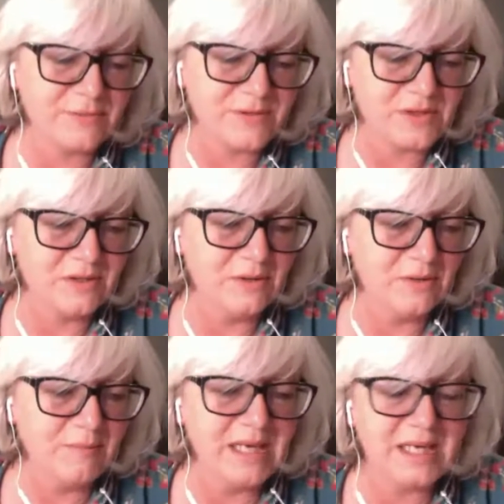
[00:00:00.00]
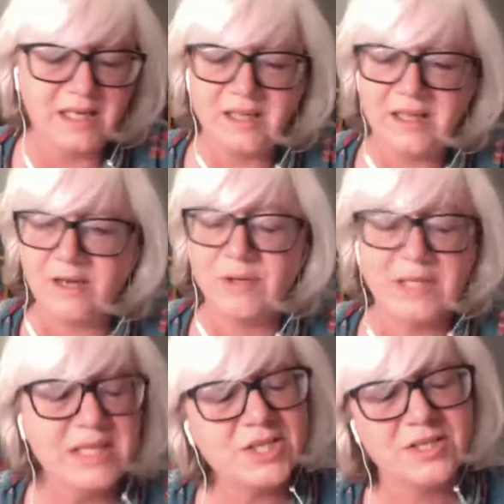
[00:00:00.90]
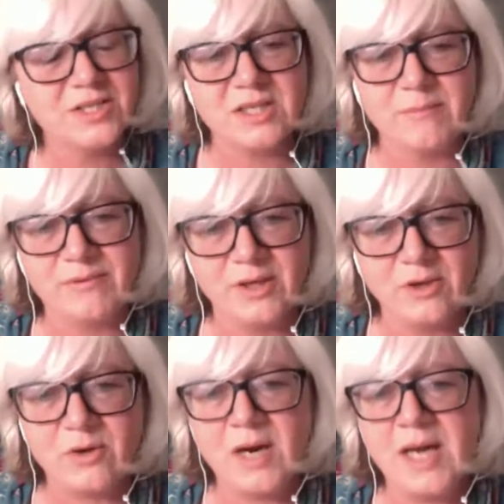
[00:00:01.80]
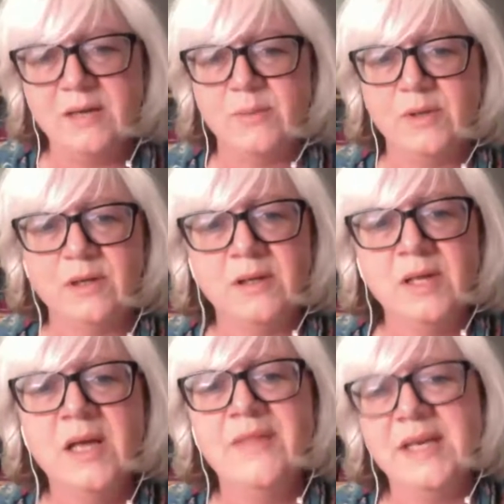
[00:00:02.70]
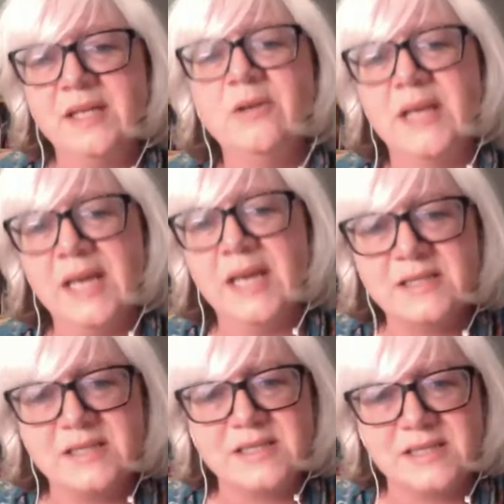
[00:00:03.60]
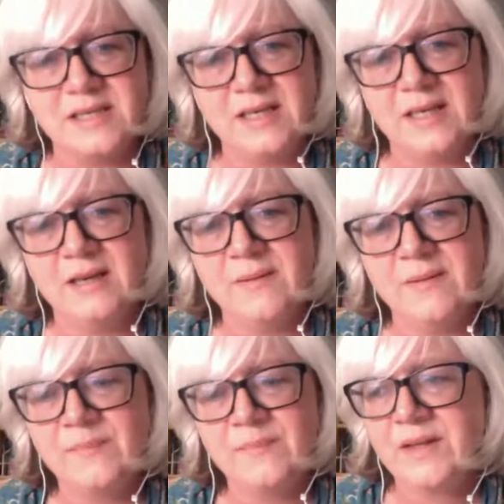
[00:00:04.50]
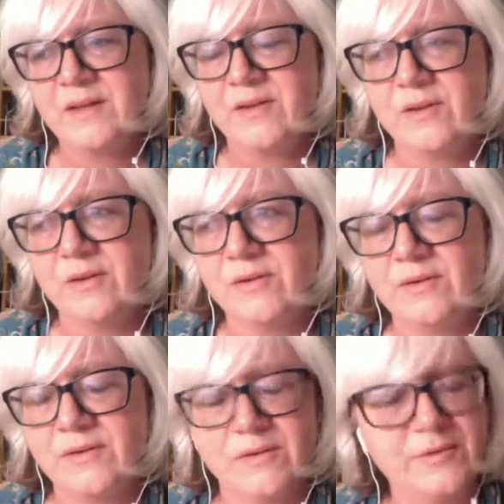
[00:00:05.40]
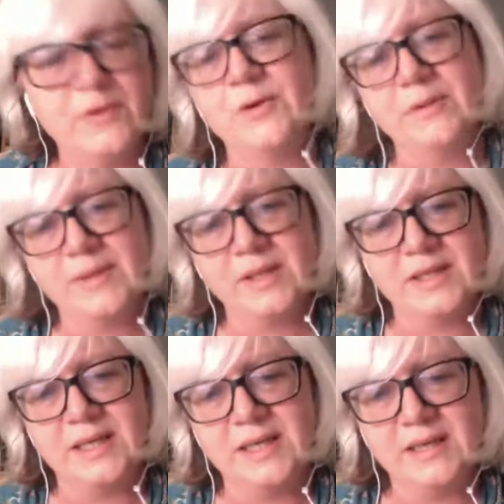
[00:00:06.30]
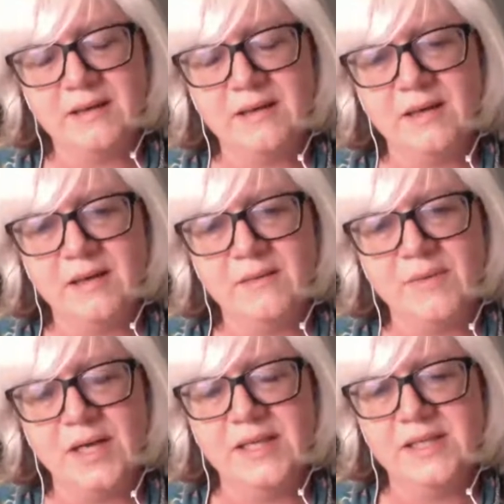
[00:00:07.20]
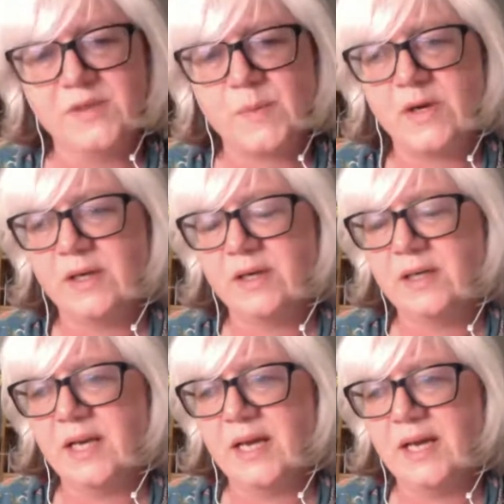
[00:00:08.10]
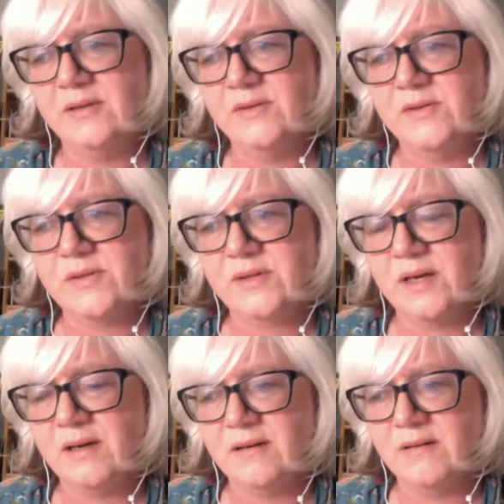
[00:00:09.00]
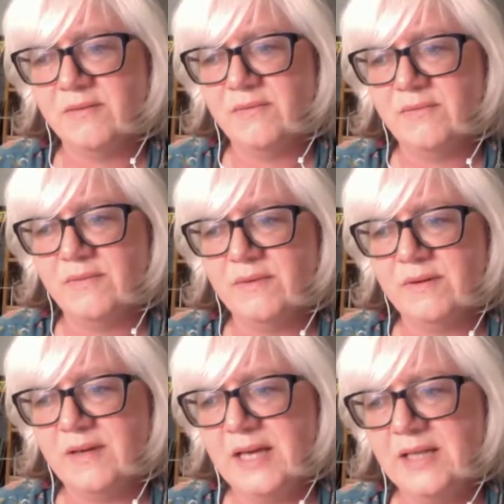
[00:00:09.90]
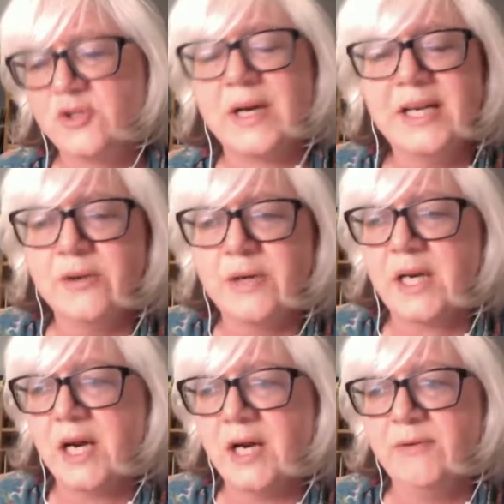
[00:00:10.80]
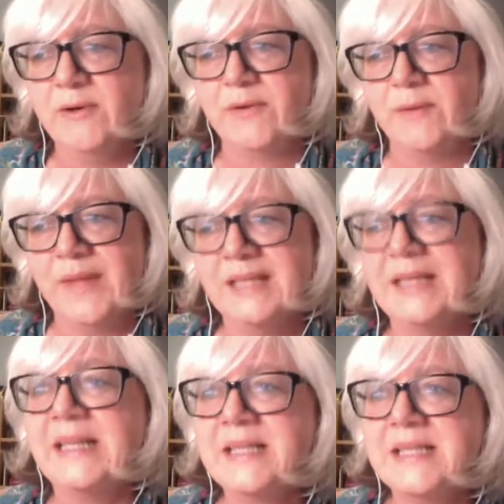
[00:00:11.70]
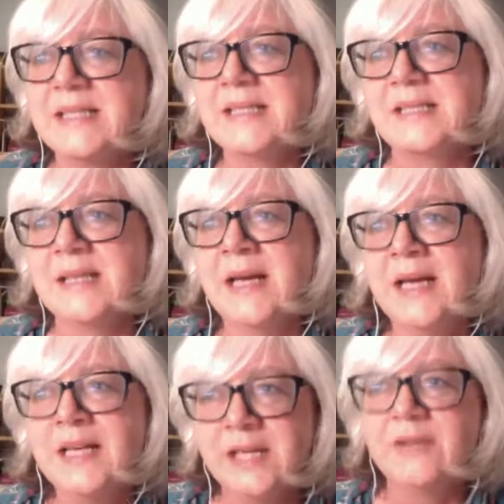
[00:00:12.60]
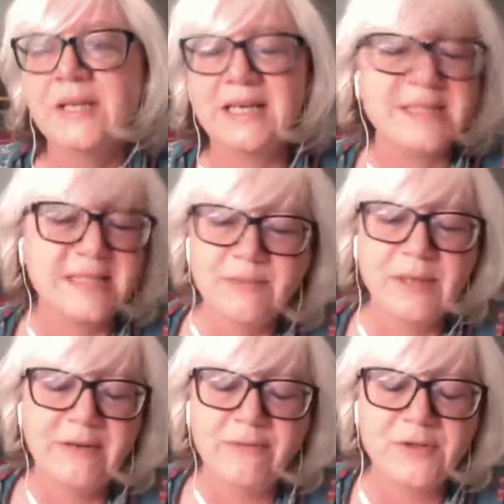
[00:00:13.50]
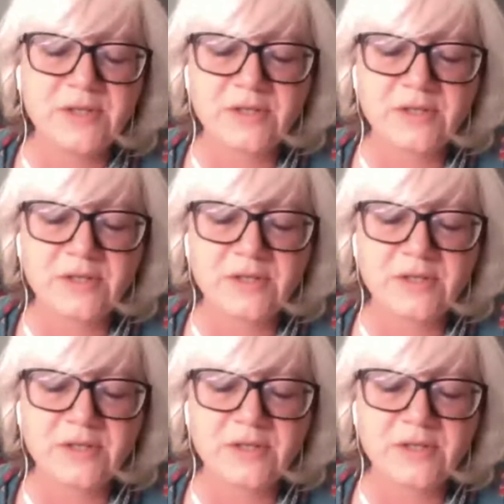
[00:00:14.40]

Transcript: to making their relationship feel credible, that you get to see the vulnerability on his part. And and trying to recover from that. Like this is, like I said, when I first started